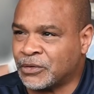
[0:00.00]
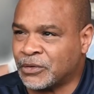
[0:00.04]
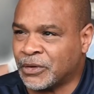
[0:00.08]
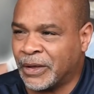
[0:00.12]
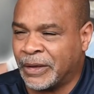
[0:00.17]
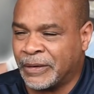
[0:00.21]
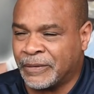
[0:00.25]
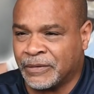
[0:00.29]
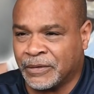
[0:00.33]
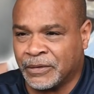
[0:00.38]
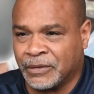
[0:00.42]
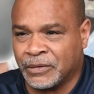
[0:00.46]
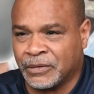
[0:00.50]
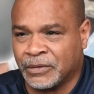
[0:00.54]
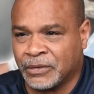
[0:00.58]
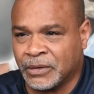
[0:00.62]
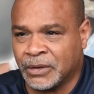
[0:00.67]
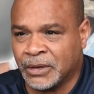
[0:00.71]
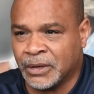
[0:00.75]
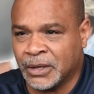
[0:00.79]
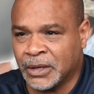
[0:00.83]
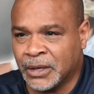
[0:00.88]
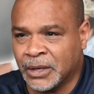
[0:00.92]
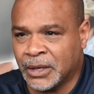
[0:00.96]
safeties.
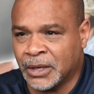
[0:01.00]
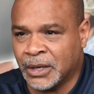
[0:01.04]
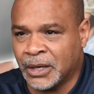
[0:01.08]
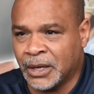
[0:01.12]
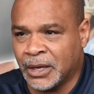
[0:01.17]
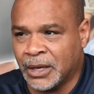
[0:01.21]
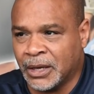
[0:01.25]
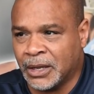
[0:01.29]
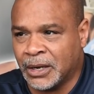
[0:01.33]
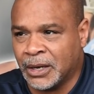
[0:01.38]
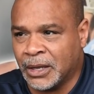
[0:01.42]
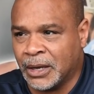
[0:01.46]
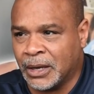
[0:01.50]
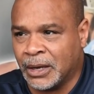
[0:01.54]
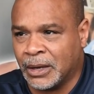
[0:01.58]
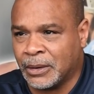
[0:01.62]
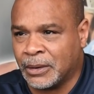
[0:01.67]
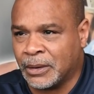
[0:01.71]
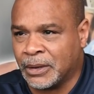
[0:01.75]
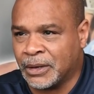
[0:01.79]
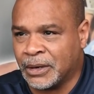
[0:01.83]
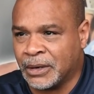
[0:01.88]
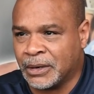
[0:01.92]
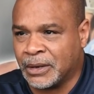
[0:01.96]
And
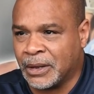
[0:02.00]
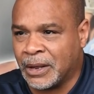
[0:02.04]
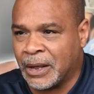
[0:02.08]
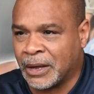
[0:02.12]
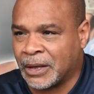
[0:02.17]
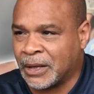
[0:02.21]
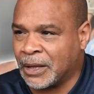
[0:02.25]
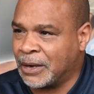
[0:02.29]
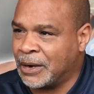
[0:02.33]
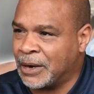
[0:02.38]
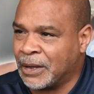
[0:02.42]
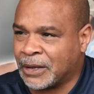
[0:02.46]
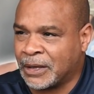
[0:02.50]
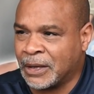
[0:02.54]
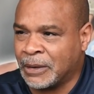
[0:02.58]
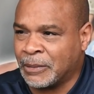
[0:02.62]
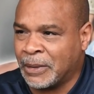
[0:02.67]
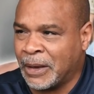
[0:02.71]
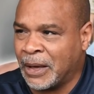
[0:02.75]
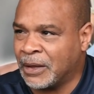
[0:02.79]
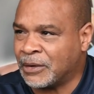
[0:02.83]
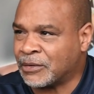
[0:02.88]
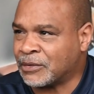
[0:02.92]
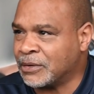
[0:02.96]
I
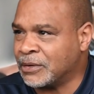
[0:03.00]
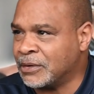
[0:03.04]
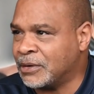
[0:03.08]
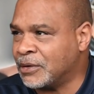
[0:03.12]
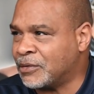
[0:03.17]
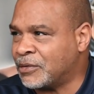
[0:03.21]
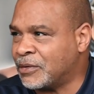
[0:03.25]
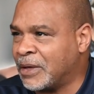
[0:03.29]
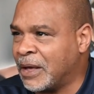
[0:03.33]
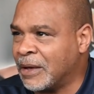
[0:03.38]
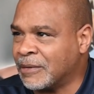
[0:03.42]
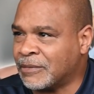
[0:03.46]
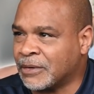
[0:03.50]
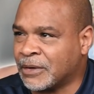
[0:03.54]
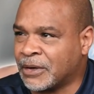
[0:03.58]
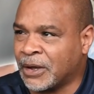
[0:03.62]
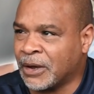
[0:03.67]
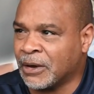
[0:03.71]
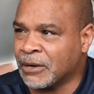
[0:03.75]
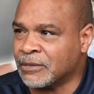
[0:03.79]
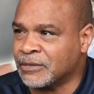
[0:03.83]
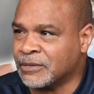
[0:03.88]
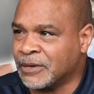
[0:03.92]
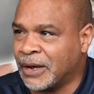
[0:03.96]
kept asking, does he have a
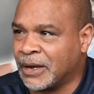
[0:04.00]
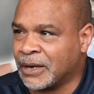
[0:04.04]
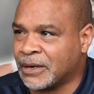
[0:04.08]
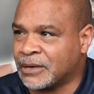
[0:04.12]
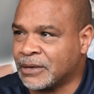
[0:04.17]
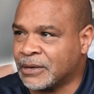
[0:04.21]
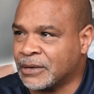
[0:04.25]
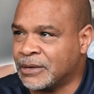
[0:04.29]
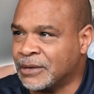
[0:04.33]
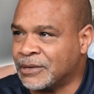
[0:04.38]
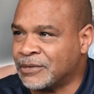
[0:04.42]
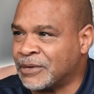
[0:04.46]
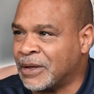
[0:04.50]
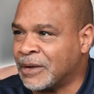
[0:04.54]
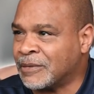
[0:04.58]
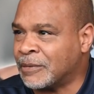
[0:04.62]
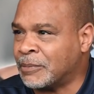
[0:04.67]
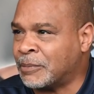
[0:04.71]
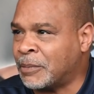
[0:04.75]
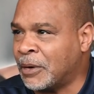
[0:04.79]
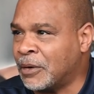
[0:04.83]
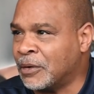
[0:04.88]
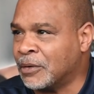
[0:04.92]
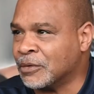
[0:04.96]
care factor? Does he have
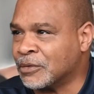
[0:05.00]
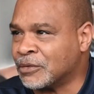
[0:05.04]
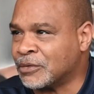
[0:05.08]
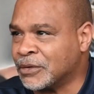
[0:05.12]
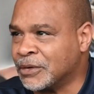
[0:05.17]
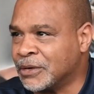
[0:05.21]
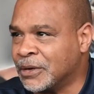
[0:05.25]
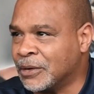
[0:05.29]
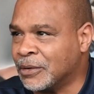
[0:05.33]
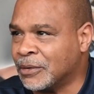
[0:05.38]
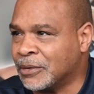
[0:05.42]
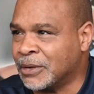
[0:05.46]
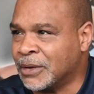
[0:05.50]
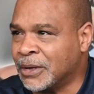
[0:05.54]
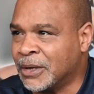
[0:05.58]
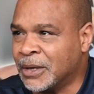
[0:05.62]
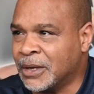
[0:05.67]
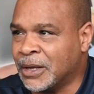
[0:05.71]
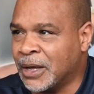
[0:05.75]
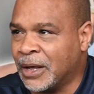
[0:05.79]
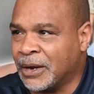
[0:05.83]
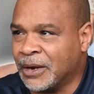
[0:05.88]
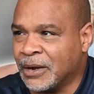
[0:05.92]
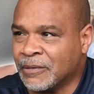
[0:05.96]
a pulse? You know,
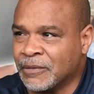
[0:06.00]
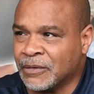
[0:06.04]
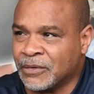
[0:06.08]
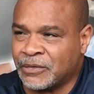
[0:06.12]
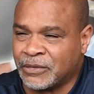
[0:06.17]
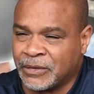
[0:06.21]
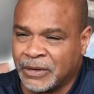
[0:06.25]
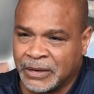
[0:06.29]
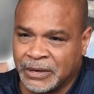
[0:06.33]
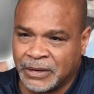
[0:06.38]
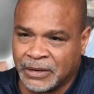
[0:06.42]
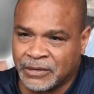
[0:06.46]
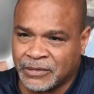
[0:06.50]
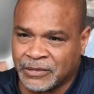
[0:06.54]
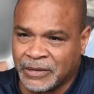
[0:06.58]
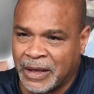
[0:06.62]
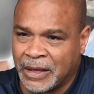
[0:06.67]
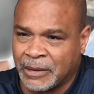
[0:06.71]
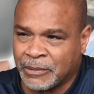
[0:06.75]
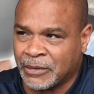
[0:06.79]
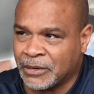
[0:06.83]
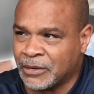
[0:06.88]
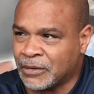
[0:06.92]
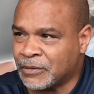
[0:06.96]
I never seen
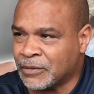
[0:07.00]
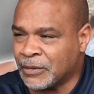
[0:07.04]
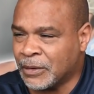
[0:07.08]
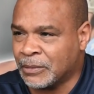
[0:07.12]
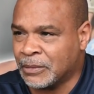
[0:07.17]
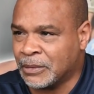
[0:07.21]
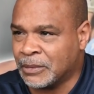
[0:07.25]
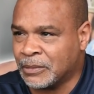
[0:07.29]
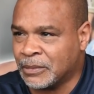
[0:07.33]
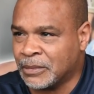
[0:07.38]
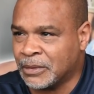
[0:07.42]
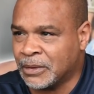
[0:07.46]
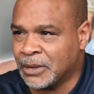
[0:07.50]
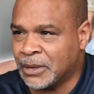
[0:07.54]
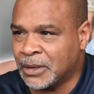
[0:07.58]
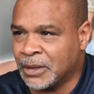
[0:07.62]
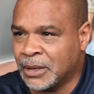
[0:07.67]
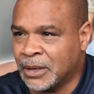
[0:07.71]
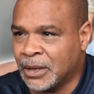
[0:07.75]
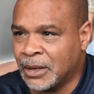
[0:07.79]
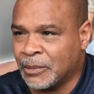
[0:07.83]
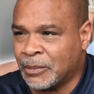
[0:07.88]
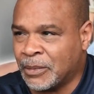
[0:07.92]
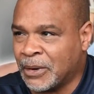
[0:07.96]
excitement from him.
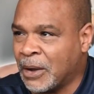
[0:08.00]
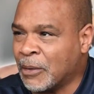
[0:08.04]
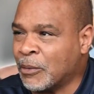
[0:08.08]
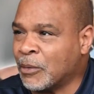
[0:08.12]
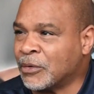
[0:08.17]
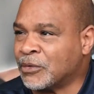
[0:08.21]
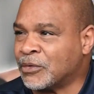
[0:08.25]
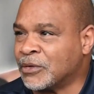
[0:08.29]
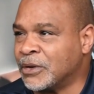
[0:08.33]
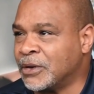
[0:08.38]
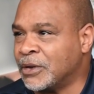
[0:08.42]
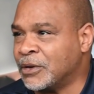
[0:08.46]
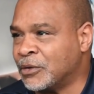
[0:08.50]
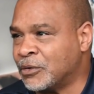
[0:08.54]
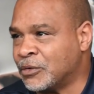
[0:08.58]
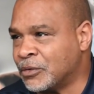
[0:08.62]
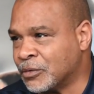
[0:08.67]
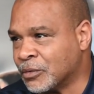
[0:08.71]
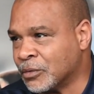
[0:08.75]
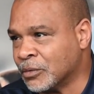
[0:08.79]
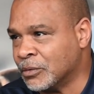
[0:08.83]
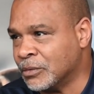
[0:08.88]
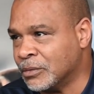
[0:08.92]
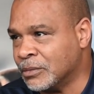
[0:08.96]
But I wasn't in
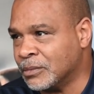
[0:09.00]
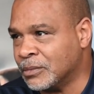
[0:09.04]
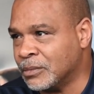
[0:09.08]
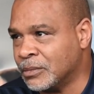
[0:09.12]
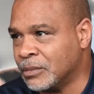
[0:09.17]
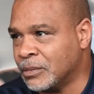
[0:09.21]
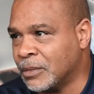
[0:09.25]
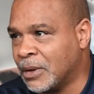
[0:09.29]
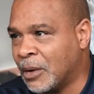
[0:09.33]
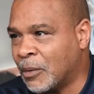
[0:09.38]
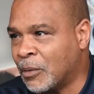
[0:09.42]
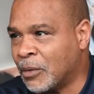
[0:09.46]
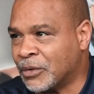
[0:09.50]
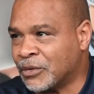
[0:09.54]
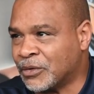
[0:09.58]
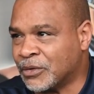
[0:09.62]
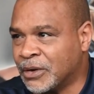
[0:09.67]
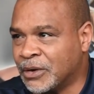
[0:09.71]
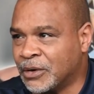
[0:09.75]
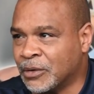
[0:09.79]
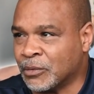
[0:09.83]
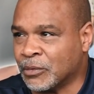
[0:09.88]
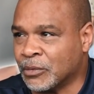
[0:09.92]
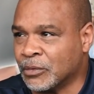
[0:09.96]
his room. I
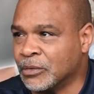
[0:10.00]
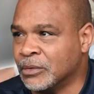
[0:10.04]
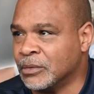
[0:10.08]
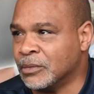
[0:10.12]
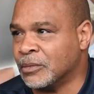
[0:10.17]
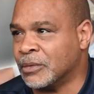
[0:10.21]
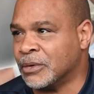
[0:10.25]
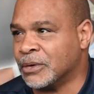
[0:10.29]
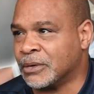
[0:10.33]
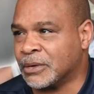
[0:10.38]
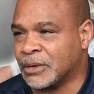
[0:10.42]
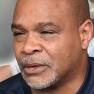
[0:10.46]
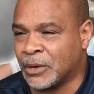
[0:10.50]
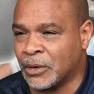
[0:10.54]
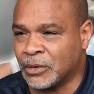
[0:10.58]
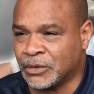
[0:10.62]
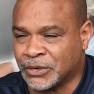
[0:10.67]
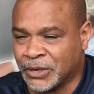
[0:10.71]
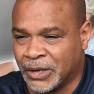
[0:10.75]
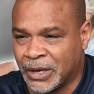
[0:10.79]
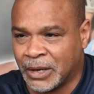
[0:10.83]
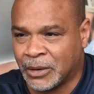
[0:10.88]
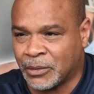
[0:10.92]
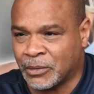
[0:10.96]
wasn't in the room when
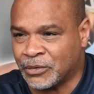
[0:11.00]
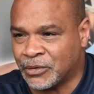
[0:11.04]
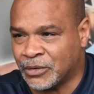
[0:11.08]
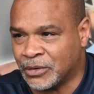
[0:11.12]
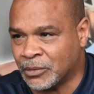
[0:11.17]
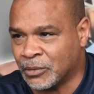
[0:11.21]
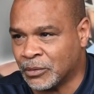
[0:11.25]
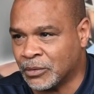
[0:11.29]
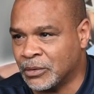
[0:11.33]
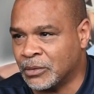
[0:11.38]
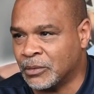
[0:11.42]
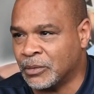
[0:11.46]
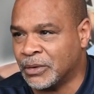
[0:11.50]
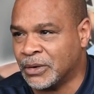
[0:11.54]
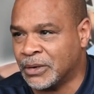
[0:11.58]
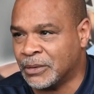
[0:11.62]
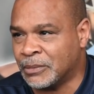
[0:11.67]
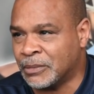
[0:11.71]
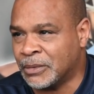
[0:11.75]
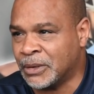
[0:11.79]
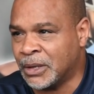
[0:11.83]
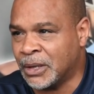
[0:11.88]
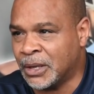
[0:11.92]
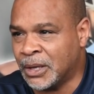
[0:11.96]
Coach Eck was in the room with
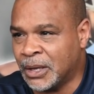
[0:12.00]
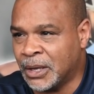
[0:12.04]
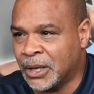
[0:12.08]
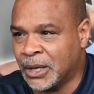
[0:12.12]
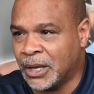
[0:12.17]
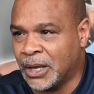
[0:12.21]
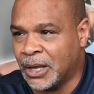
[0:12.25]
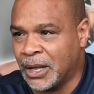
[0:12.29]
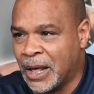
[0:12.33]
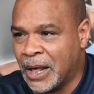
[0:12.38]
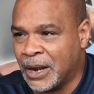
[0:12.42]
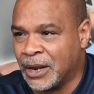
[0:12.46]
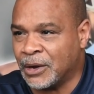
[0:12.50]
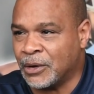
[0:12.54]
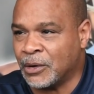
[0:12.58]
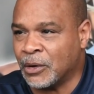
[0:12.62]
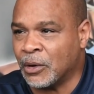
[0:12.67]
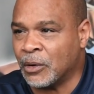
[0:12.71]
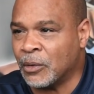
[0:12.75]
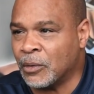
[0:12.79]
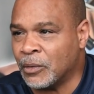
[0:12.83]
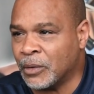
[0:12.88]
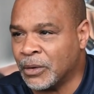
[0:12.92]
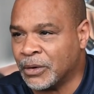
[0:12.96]
him. And I didn't
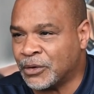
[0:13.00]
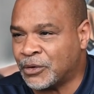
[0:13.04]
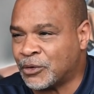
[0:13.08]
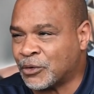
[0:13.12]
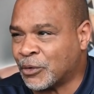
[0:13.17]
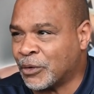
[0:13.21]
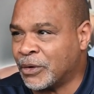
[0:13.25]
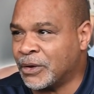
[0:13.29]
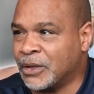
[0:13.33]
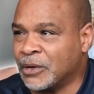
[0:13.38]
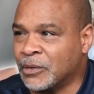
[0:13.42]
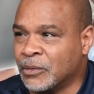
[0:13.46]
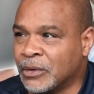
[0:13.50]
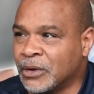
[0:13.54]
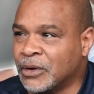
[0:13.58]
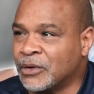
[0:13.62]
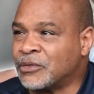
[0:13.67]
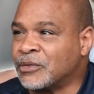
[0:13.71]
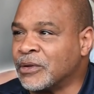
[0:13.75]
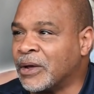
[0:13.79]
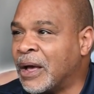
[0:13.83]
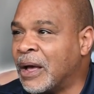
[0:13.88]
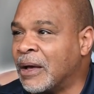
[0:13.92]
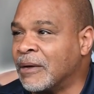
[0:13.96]
know what a treat he
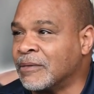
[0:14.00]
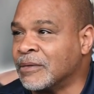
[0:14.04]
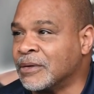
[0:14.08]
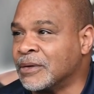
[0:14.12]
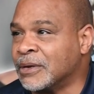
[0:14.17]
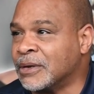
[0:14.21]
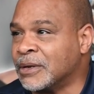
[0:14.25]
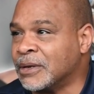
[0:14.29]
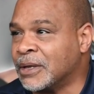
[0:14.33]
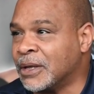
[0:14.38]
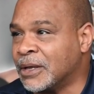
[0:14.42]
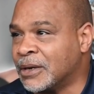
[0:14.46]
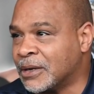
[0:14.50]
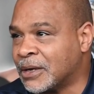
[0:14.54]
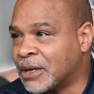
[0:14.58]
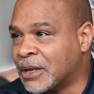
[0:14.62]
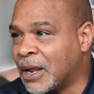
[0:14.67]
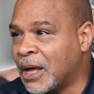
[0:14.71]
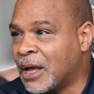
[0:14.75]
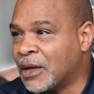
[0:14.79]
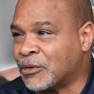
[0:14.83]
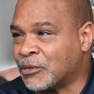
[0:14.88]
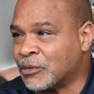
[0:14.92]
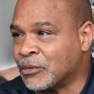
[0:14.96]
was to have in the
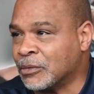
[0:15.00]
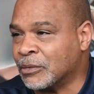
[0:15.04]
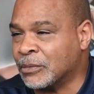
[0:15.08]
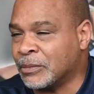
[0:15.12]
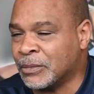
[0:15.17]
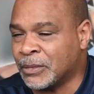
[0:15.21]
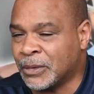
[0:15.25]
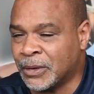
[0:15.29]
classroom.